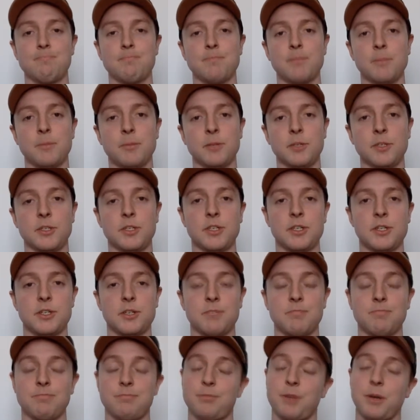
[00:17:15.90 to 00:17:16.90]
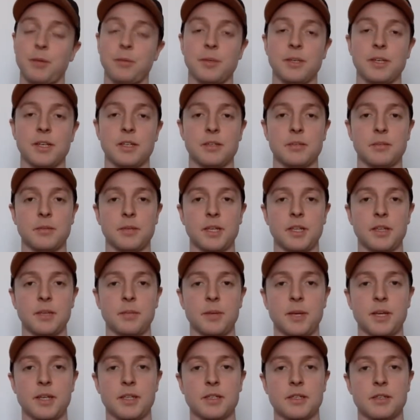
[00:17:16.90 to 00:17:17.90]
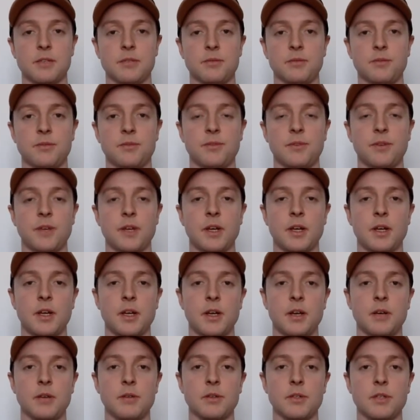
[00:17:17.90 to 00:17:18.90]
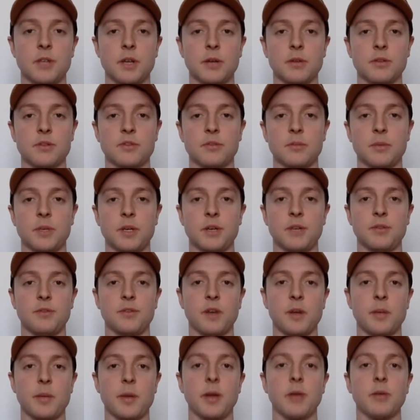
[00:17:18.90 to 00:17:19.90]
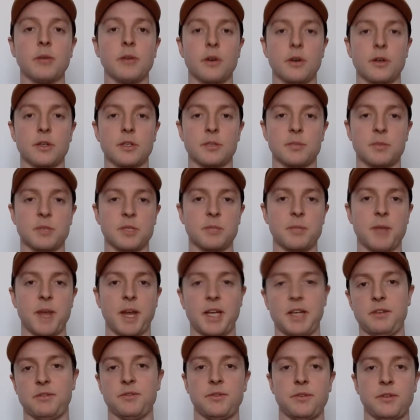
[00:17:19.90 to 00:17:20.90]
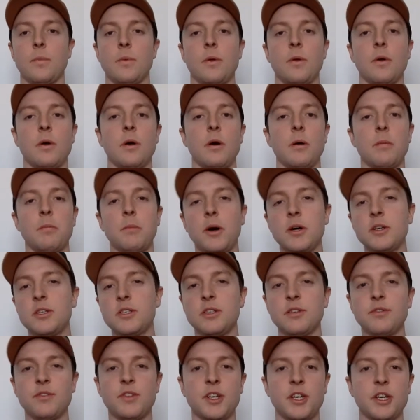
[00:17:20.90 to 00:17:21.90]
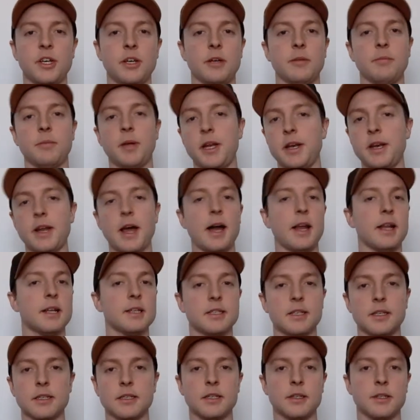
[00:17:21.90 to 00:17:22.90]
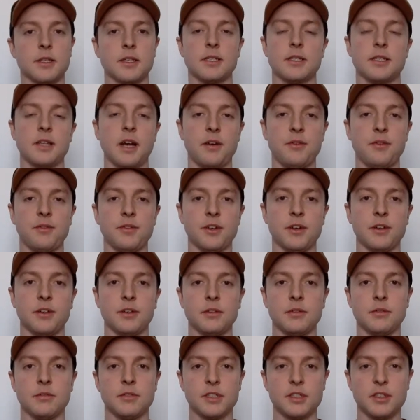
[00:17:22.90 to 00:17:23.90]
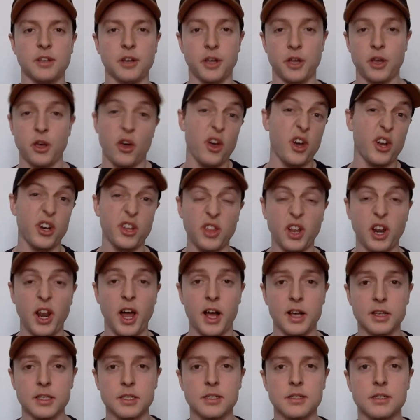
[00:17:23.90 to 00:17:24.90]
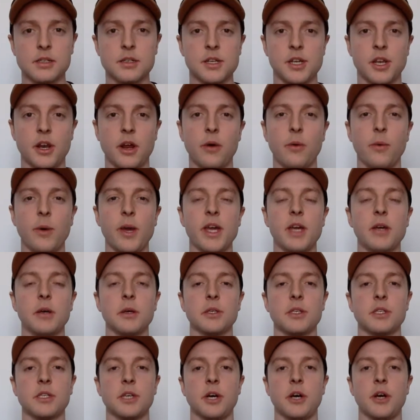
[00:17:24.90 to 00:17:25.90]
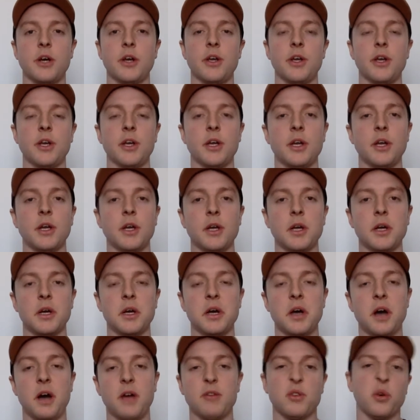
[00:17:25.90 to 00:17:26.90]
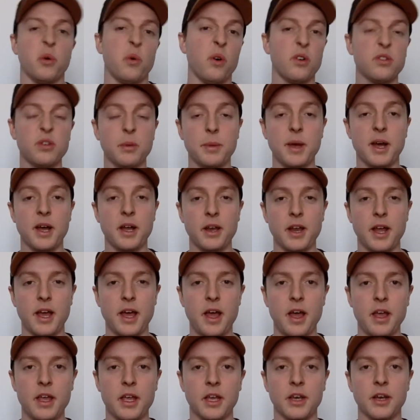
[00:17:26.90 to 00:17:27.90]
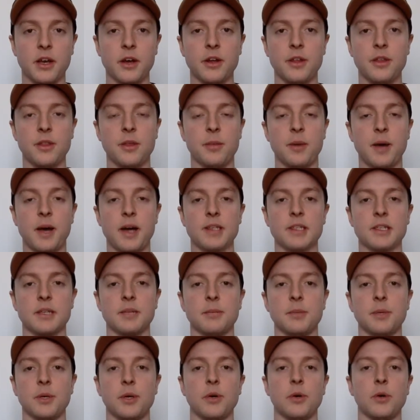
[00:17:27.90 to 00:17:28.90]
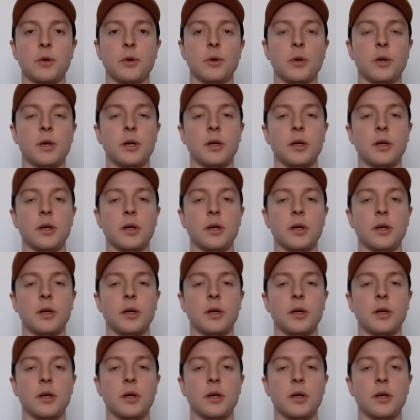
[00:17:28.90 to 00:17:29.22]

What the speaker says: which probably doesn't mean the best of results from a Fremantle Dockers perspective. Most of the analysis and the stuff that's occurred in the last, week or so, I've talked about now, the basketball,